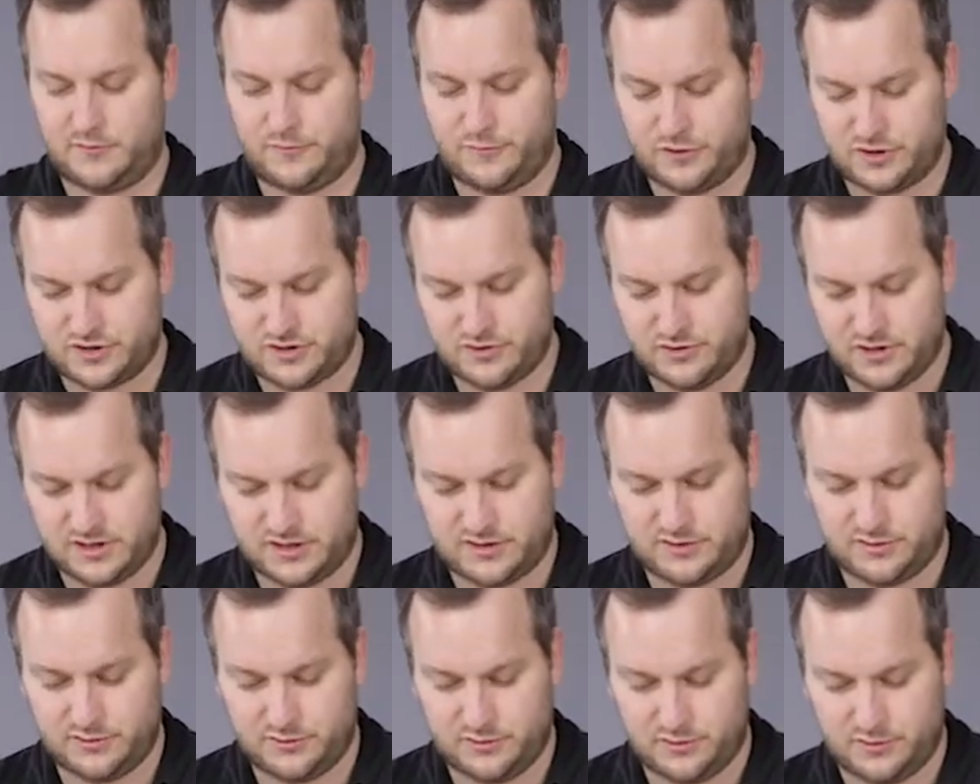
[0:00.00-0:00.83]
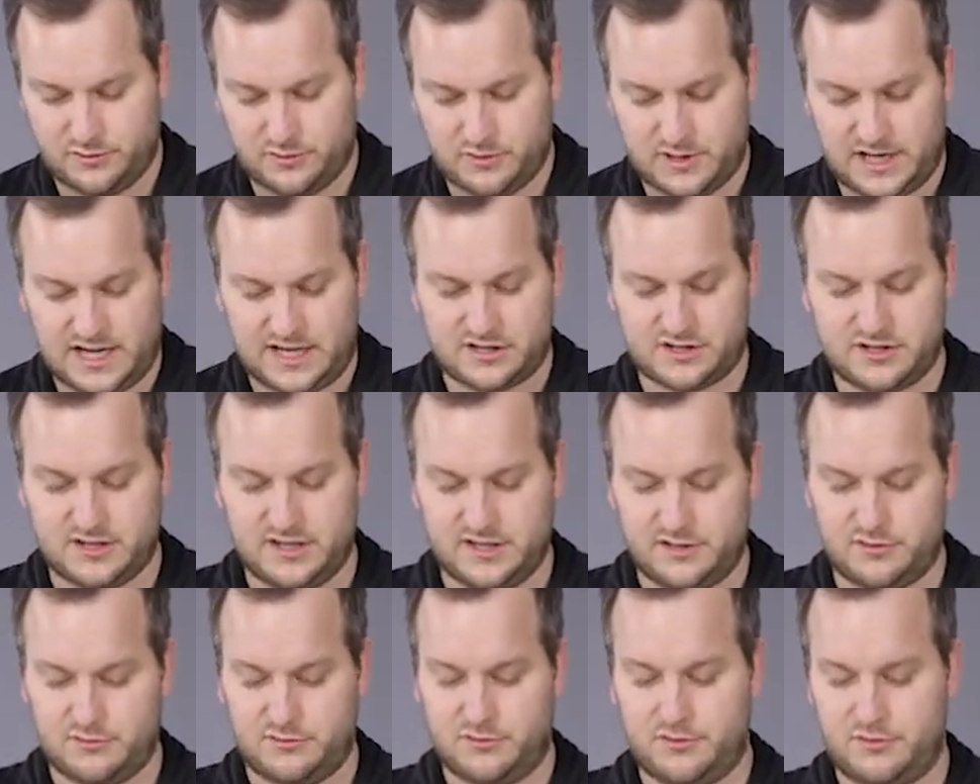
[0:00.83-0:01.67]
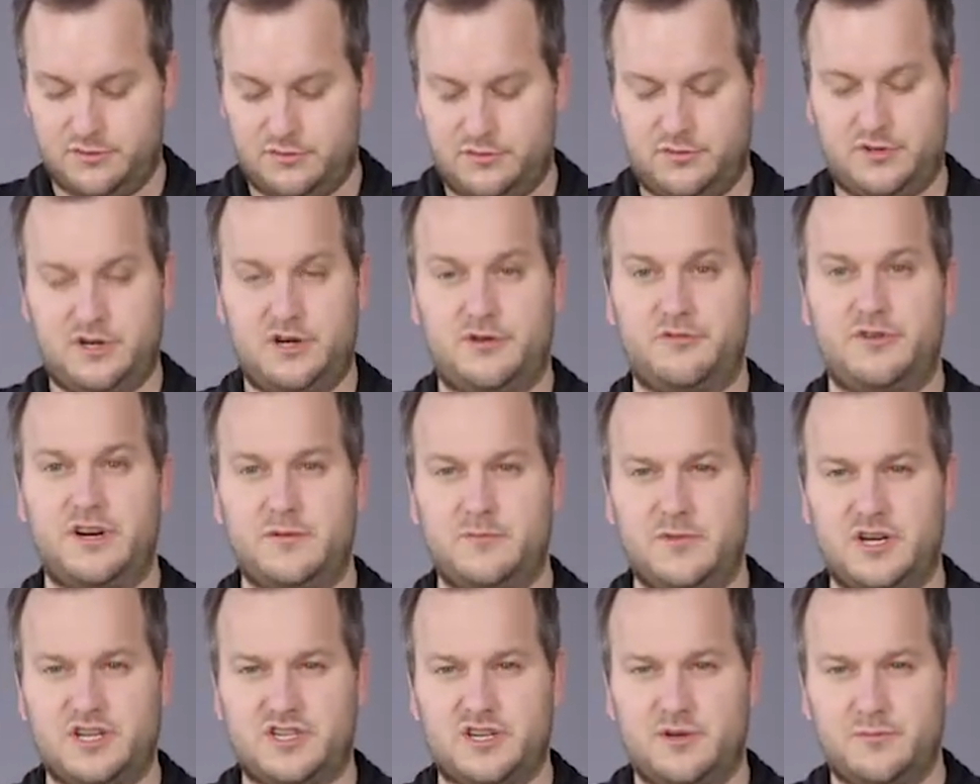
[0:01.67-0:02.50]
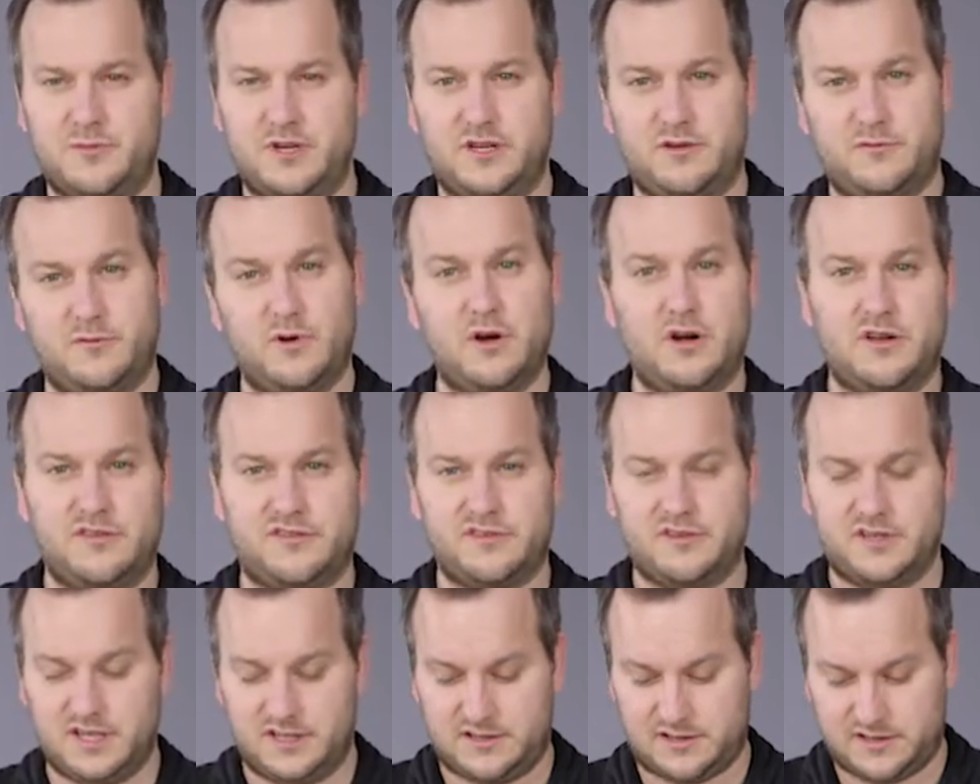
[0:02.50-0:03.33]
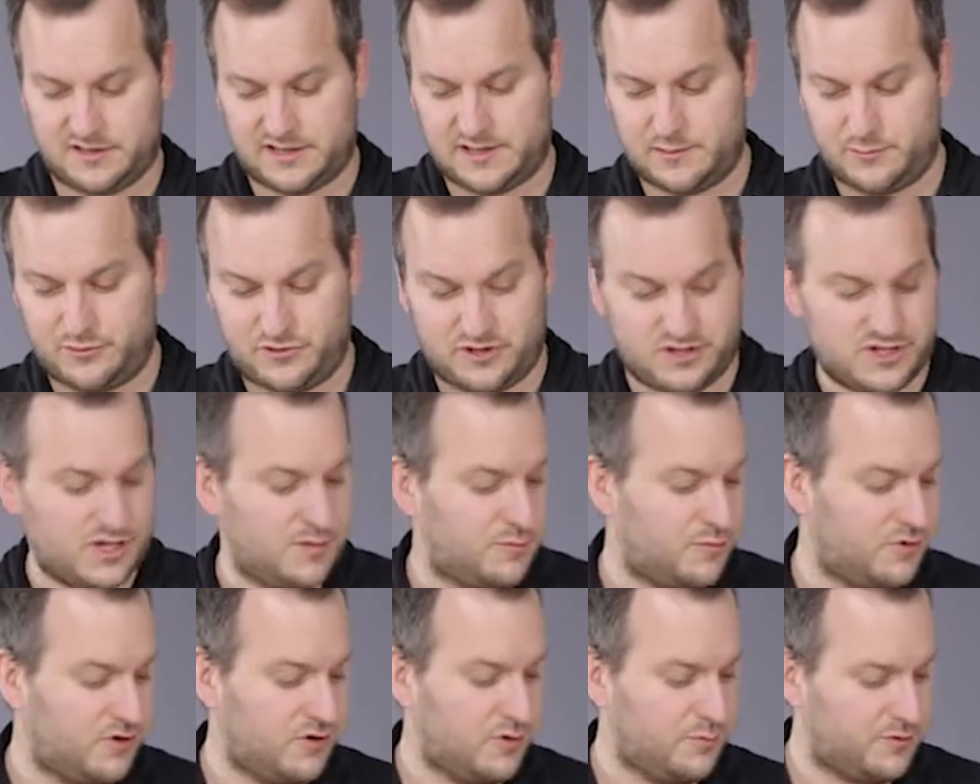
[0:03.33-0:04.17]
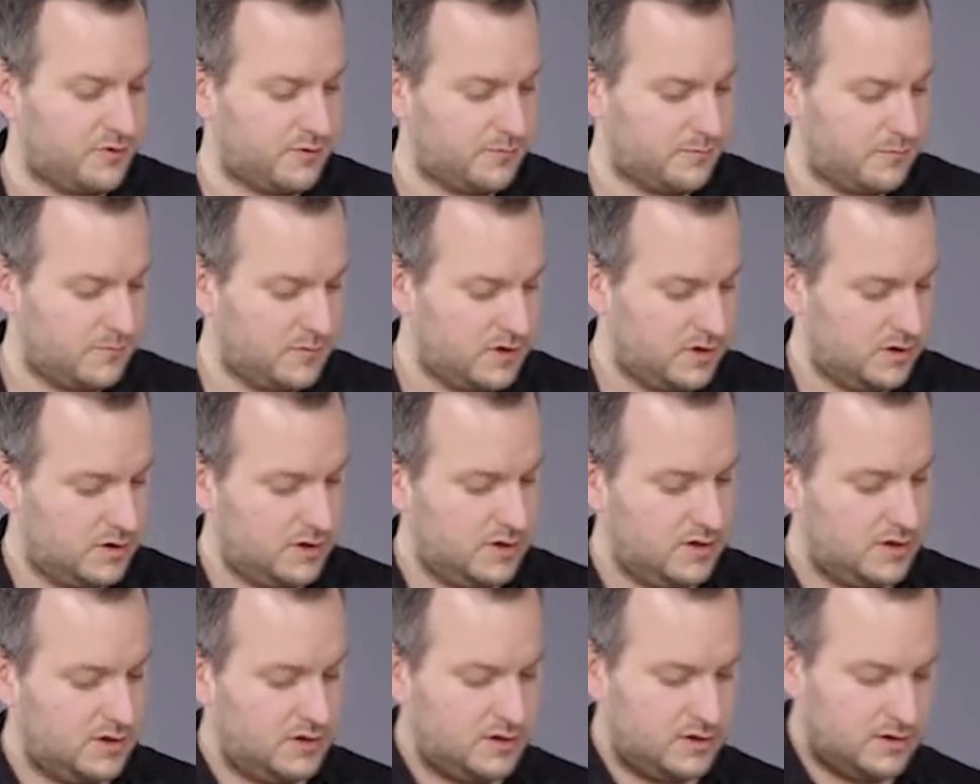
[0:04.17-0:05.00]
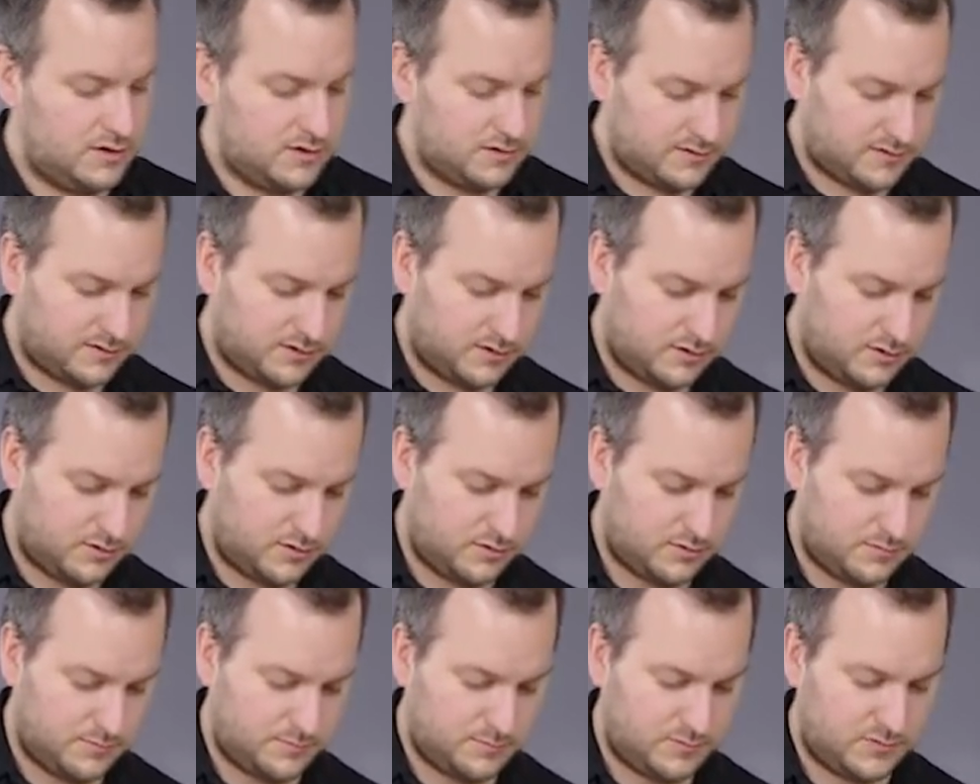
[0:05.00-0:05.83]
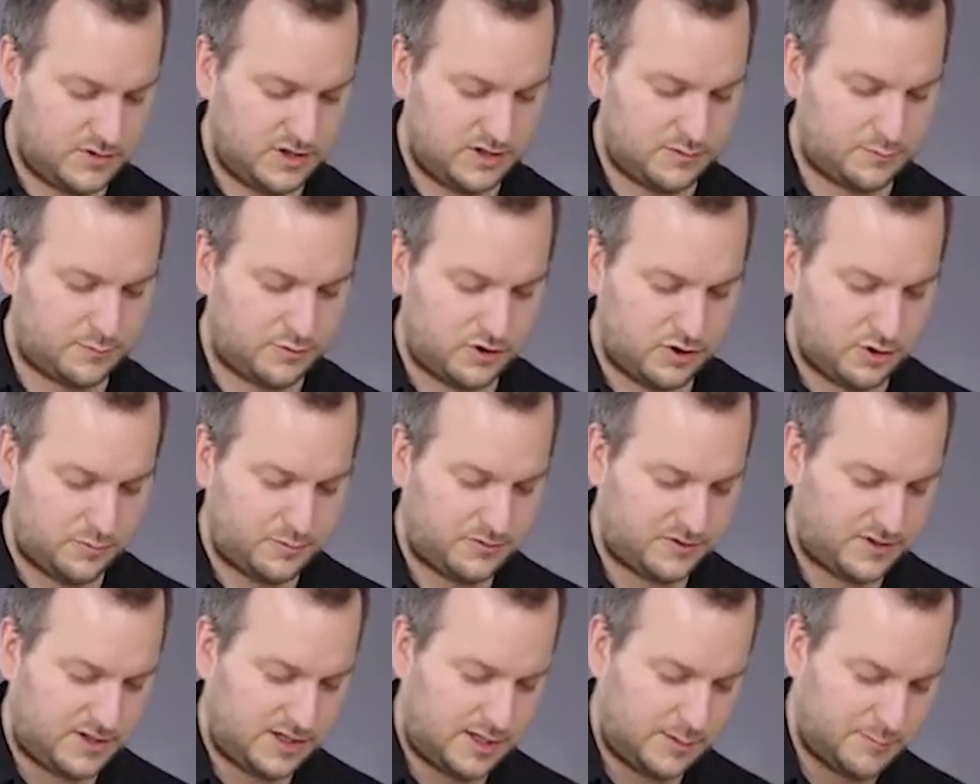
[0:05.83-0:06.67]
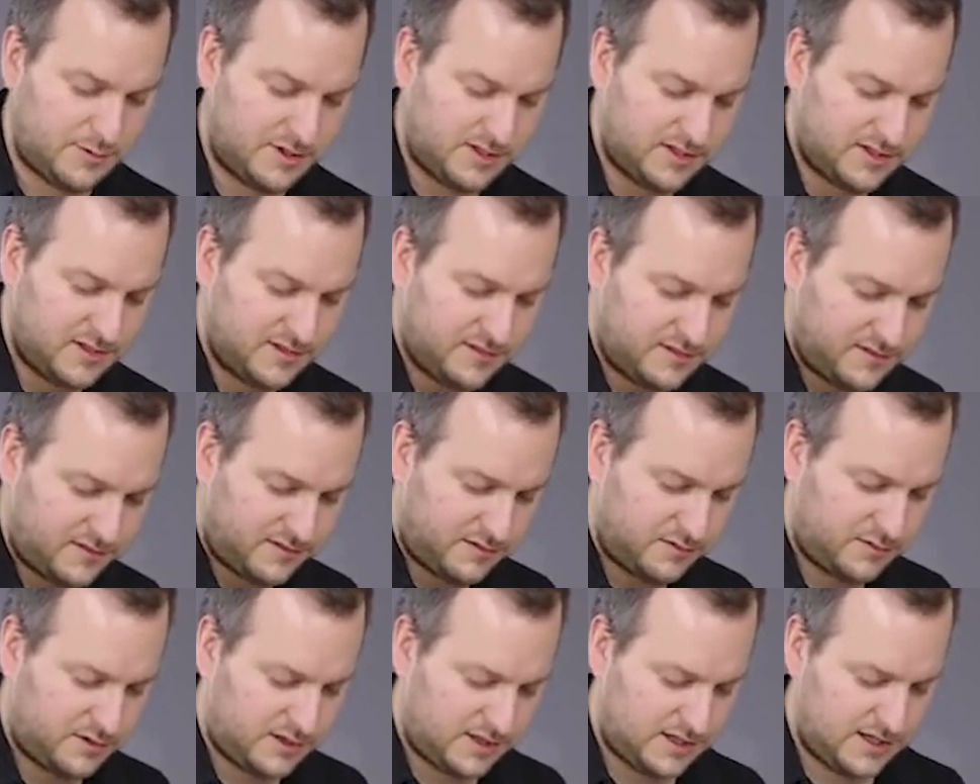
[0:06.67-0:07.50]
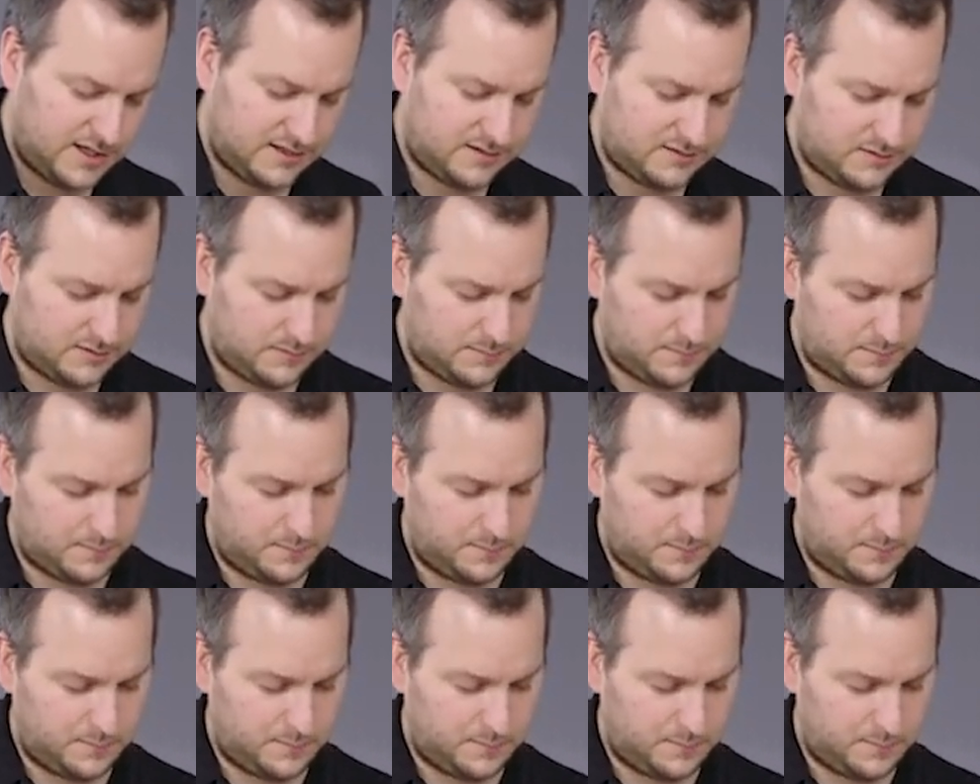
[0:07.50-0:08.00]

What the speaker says: for sure to actually do a real measurement, we also need the temperature probes. So these probes come in this kit.